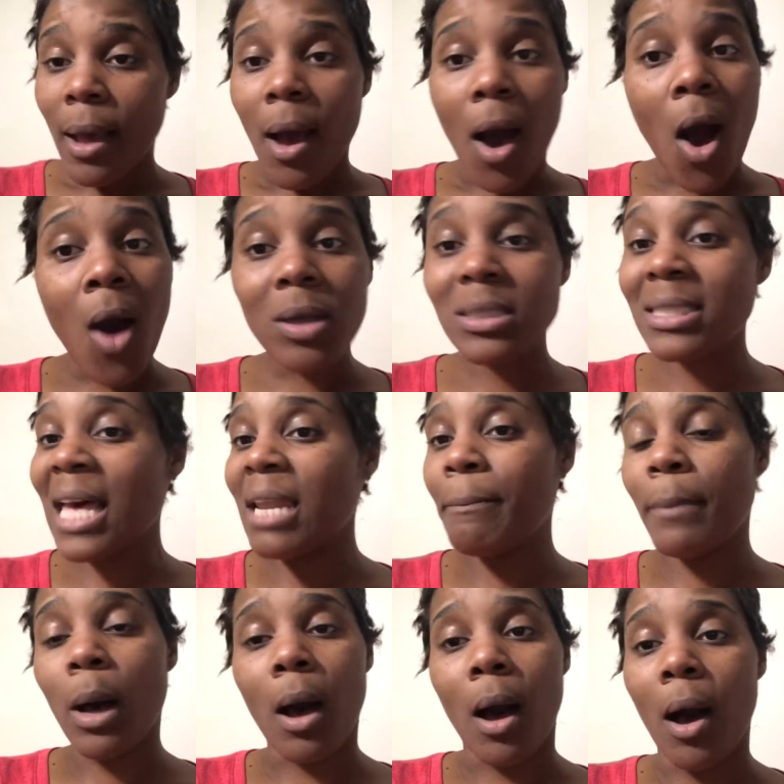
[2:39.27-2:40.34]
All salad
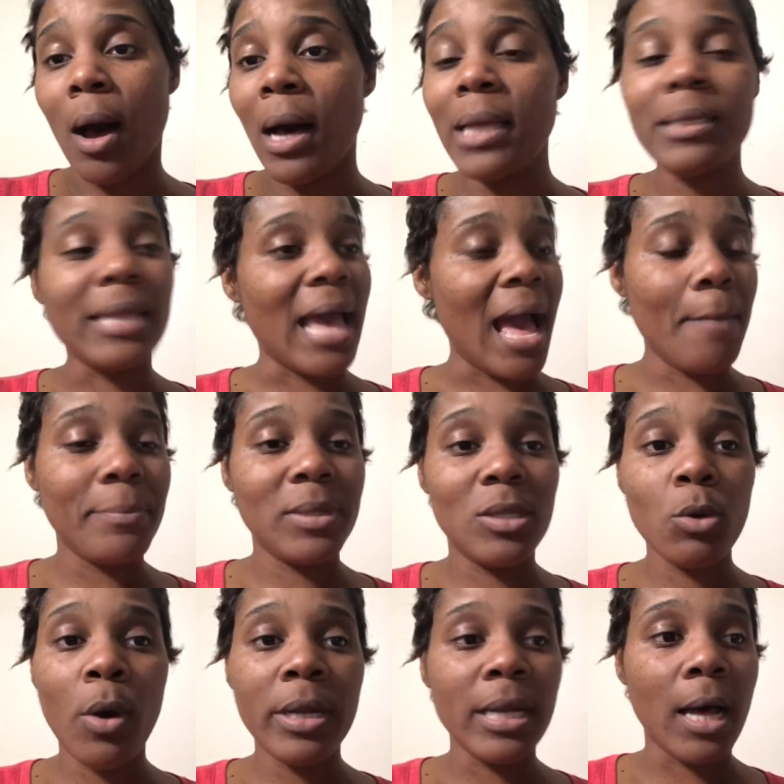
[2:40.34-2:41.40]
bar. I'm
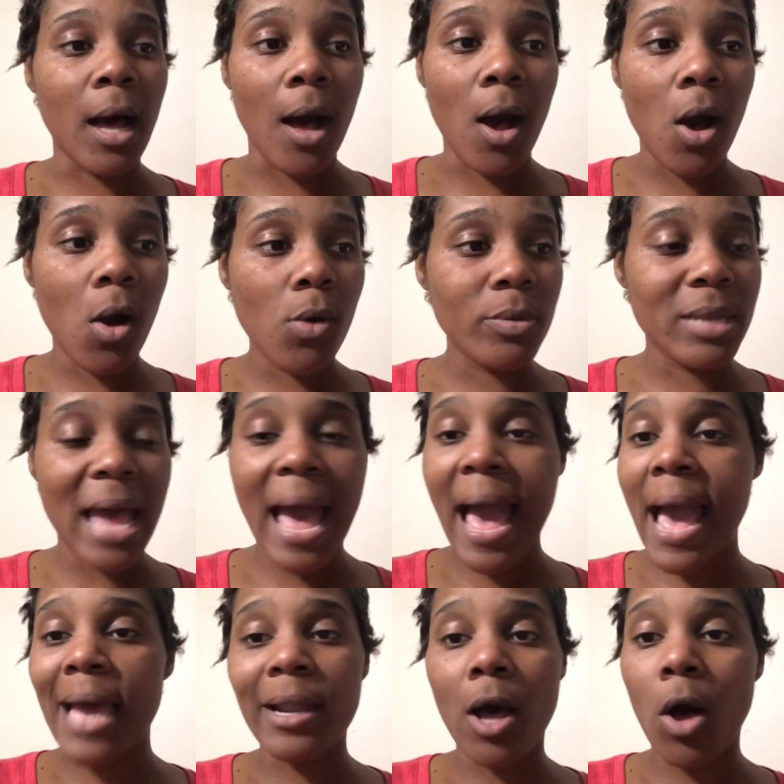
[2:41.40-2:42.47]
doing an all
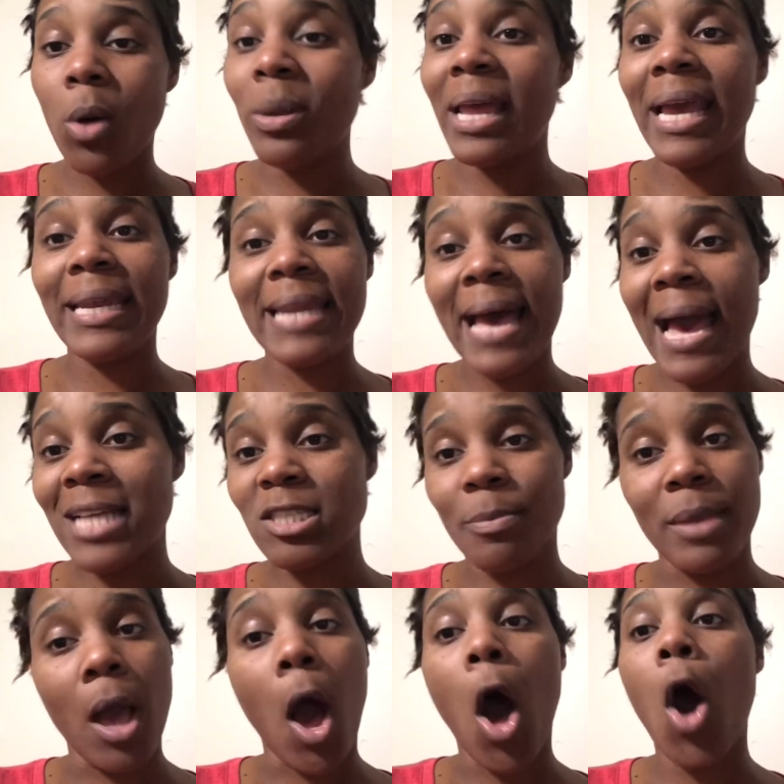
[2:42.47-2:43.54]
dine, all day dine. It's going
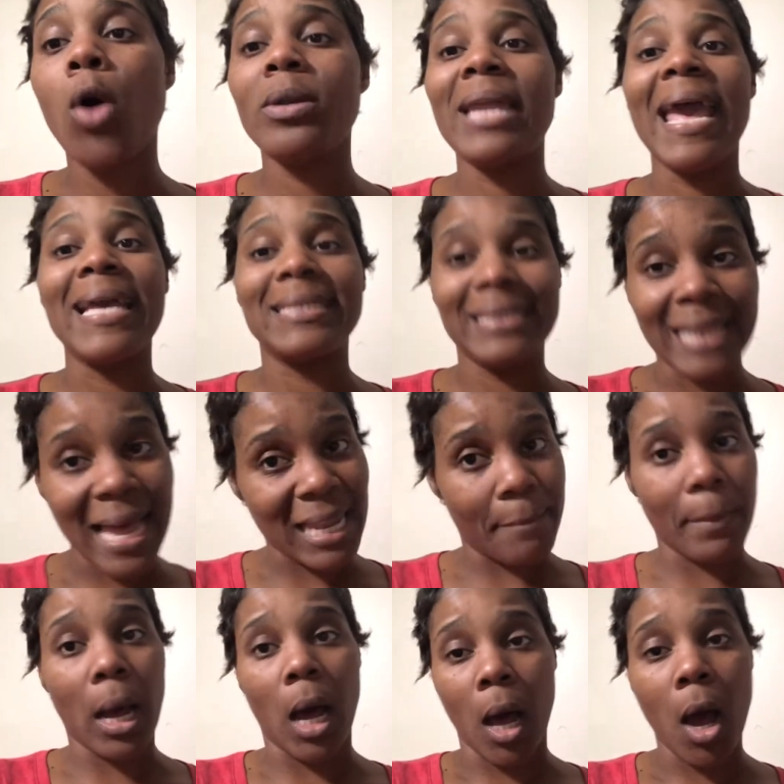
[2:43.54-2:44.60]
to be all day salad
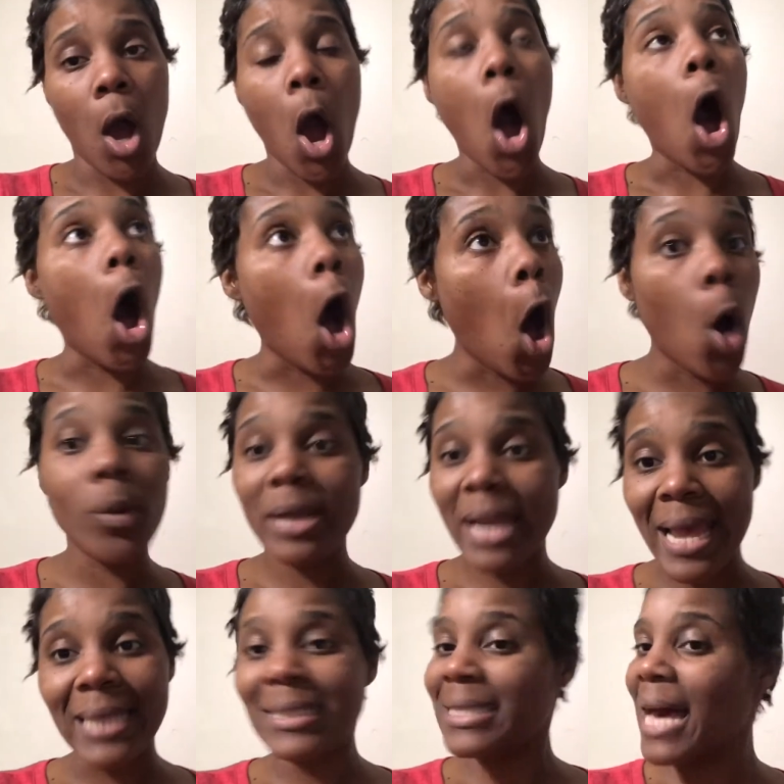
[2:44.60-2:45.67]
bar. All
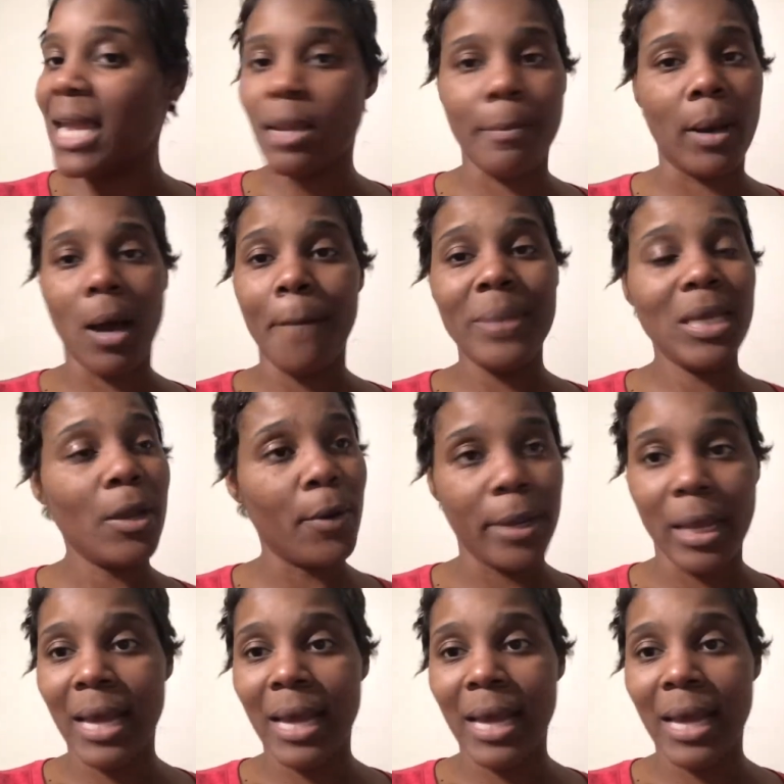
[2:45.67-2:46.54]
day salad bar, period.